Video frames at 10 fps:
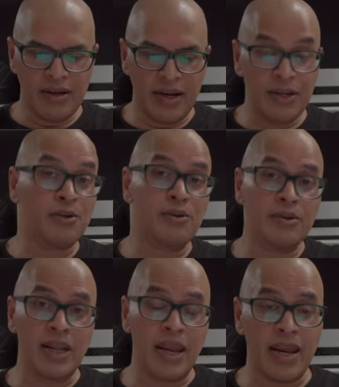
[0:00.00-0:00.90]
I
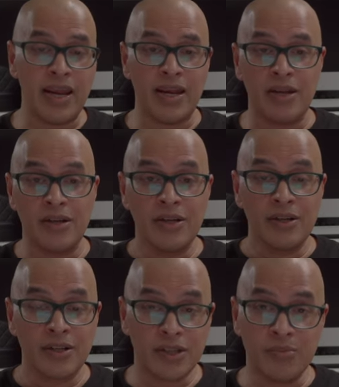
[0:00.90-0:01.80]
heard a
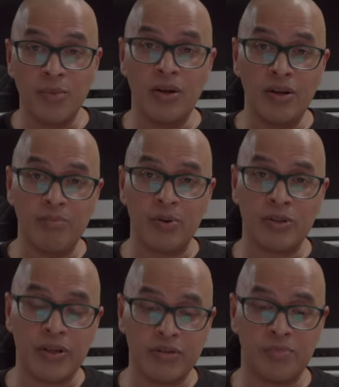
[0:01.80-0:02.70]
small bookshelf